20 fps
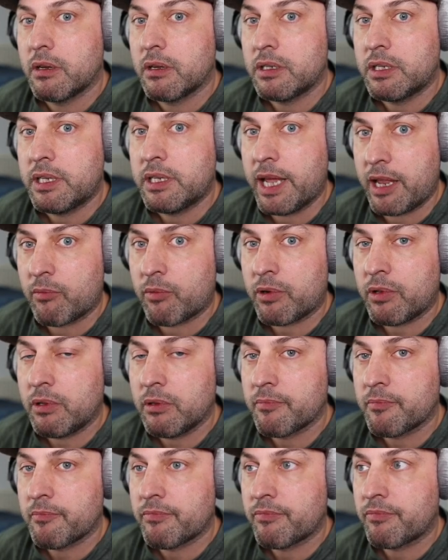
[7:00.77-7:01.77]

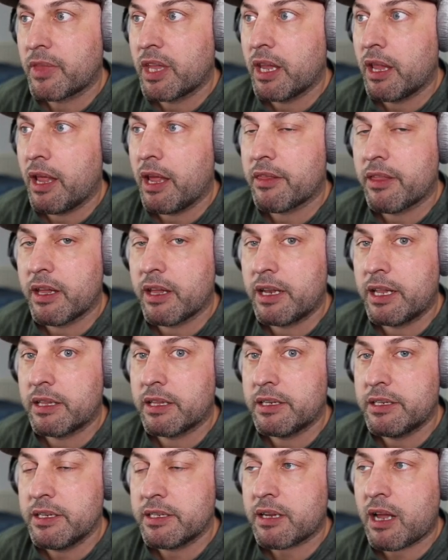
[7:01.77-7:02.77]
table, and then in the
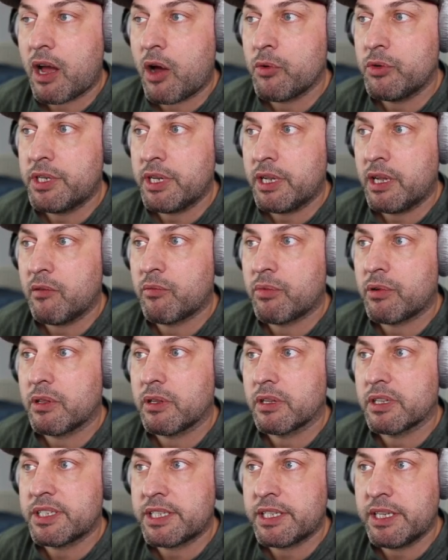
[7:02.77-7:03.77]
discount
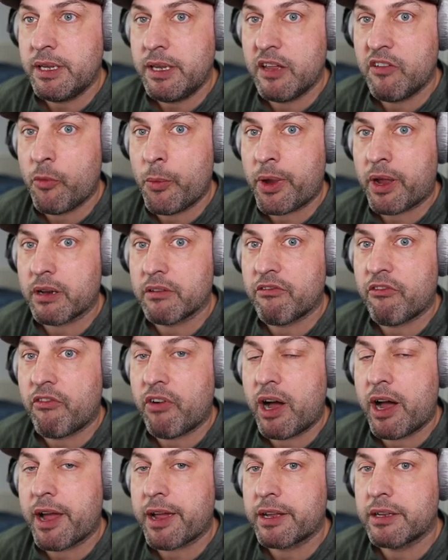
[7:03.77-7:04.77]
table, see if we can
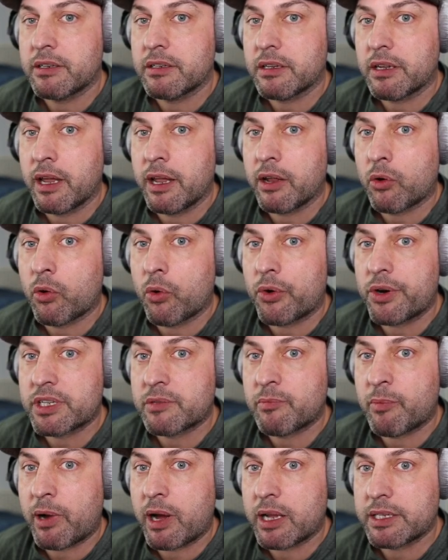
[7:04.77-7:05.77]
find a
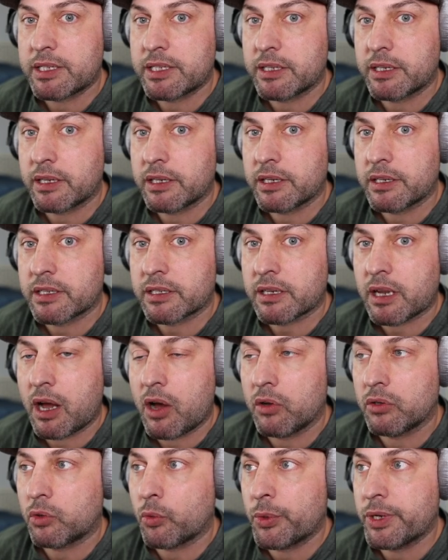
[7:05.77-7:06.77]
corresponding
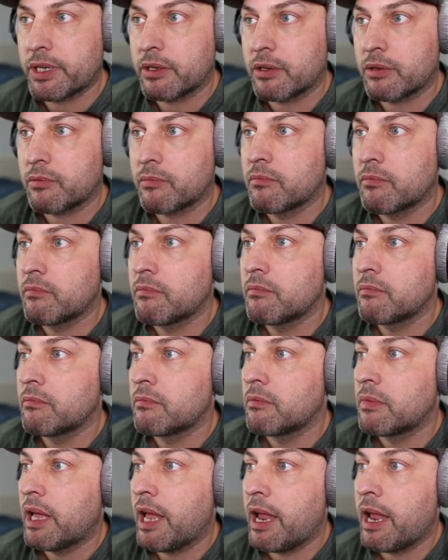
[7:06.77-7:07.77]
discount window.
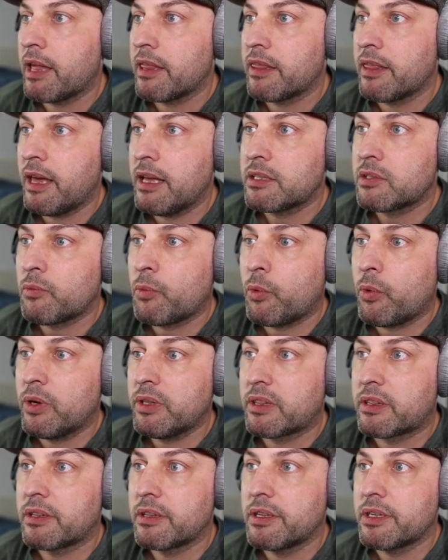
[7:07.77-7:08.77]
And that's
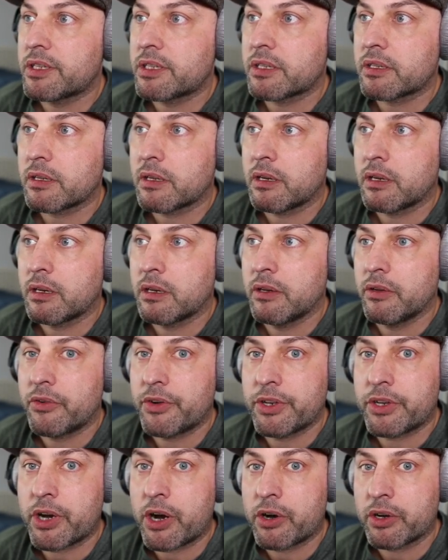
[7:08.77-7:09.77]
what this uh,
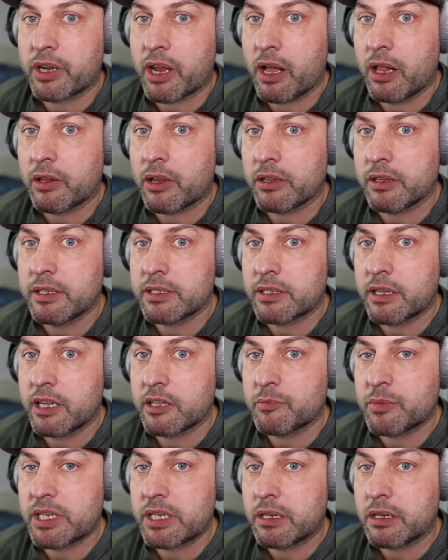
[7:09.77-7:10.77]
return calculate
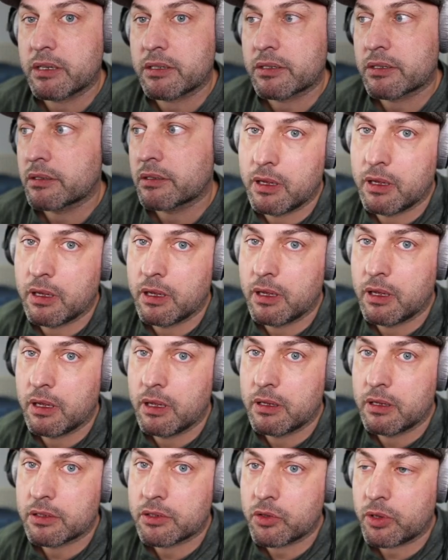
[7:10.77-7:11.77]
statement does.
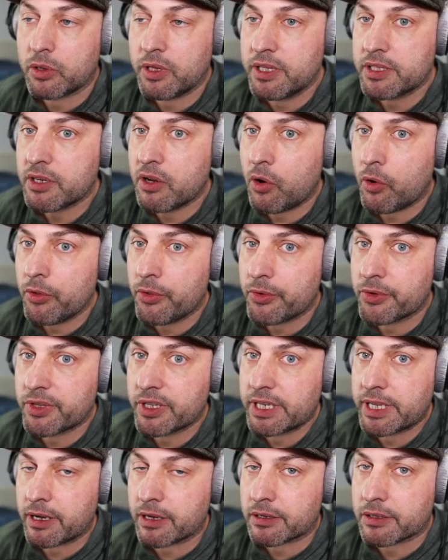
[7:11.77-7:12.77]
So let's go through the
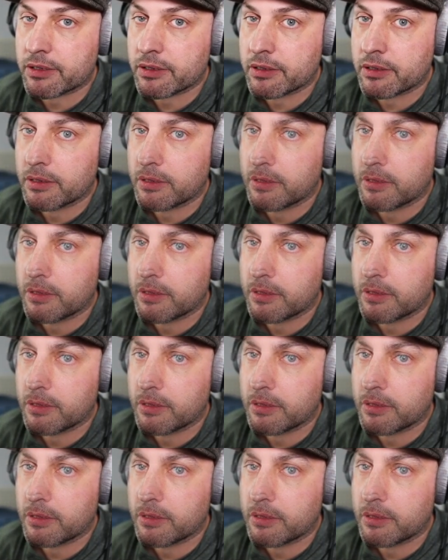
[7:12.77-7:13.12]
DAX.